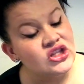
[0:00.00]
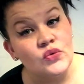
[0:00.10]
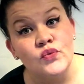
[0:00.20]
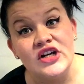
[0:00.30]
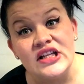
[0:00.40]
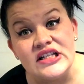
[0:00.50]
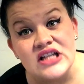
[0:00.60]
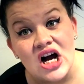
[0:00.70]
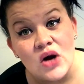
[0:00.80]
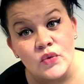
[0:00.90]
The really
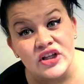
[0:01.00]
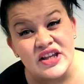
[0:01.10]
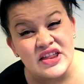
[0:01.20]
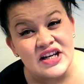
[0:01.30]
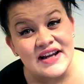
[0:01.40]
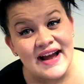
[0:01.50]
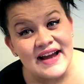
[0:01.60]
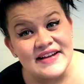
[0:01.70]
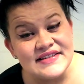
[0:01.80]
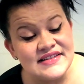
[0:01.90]
tall, really thin
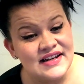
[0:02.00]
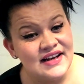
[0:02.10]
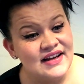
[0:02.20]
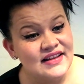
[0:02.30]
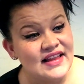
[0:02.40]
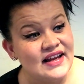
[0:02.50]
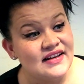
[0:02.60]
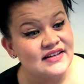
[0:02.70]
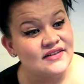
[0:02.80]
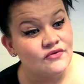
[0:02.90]
guys.
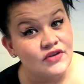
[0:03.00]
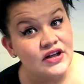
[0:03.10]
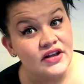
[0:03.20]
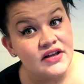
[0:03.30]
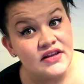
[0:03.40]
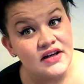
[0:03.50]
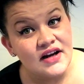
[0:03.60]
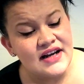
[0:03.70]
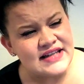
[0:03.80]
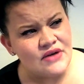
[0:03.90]
Like, really thin
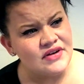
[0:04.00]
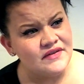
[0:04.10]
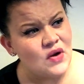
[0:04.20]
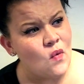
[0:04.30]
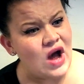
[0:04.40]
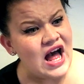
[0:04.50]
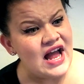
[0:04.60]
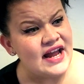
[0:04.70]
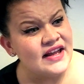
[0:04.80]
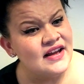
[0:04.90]
guys. I don't even know
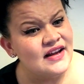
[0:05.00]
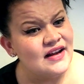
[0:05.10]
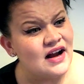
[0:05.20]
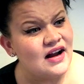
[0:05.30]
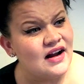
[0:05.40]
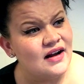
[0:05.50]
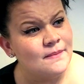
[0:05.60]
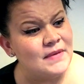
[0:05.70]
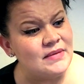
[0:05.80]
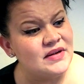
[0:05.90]
why.
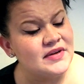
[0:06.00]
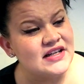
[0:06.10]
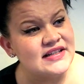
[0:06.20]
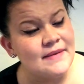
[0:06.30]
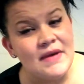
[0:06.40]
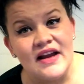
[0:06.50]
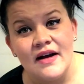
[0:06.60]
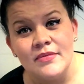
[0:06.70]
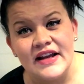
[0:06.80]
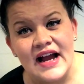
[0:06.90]
Maybe because they make
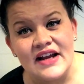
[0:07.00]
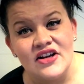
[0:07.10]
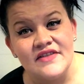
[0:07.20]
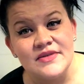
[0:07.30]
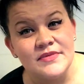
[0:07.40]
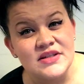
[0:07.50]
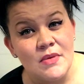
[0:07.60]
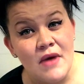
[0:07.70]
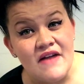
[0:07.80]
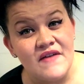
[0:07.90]
up, like, I could give them some
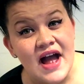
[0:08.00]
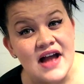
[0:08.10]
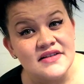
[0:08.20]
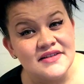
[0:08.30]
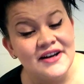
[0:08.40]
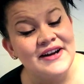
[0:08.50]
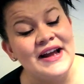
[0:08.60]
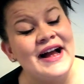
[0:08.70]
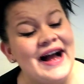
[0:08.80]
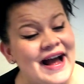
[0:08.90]
of my fat.
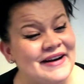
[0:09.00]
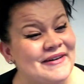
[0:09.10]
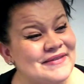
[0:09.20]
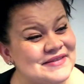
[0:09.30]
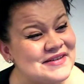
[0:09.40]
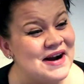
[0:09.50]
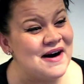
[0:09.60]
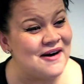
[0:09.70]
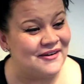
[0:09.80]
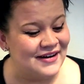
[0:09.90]
I don't
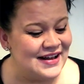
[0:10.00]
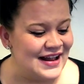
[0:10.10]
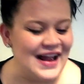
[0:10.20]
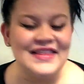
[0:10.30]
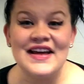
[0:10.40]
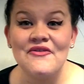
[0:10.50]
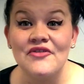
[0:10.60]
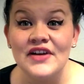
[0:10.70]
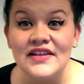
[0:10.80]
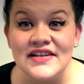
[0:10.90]
know. And
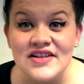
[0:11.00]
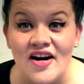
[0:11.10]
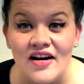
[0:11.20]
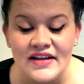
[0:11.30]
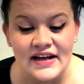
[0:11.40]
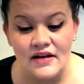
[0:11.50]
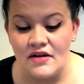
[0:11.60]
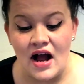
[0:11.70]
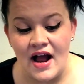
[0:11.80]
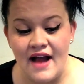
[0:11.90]
then really tall, like,
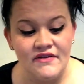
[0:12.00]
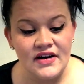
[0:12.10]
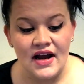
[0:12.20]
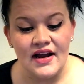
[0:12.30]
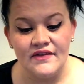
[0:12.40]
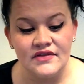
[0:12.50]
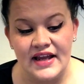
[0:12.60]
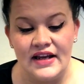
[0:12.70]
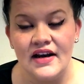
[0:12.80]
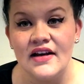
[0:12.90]
every guy I've
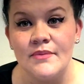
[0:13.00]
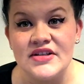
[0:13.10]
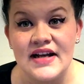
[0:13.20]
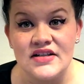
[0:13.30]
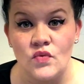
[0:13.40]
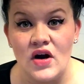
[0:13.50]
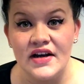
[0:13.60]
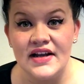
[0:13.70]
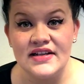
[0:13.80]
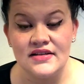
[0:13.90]
dated, besides
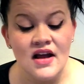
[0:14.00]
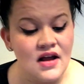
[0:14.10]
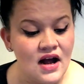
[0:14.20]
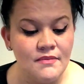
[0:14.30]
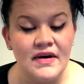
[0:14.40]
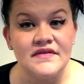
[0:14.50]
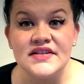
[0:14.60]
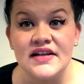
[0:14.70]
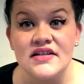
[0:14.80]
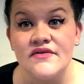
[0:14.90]
one, is above
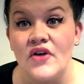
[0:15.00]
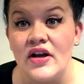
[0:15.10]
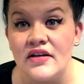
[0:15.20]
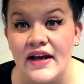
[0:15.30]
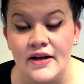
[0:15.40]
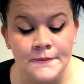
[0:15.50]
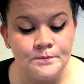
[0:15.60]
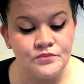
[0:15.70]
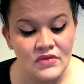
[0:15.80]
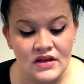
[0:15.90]
6 foot. Like,
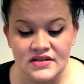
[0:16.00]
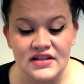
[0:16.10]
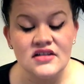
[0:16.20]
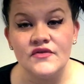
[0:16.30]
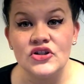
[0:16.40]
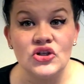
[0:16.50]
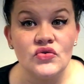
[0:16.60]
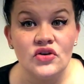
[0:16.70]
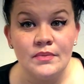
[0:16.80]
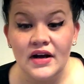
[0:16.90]

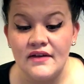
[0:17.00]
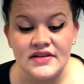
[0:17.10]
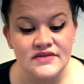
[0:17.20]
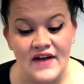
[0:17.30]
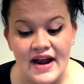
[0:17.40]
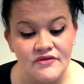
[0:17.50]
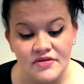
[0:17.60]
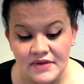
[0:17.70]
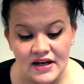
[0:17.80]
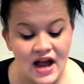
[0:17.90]
6'2" and above is fine
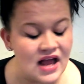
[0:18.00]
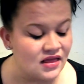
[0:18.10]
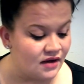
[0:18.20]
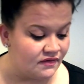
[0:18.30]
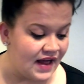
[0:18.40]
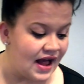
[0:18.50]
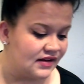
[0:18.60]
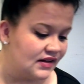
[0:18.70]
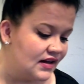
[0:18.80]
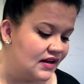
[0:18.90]
with me. I love that.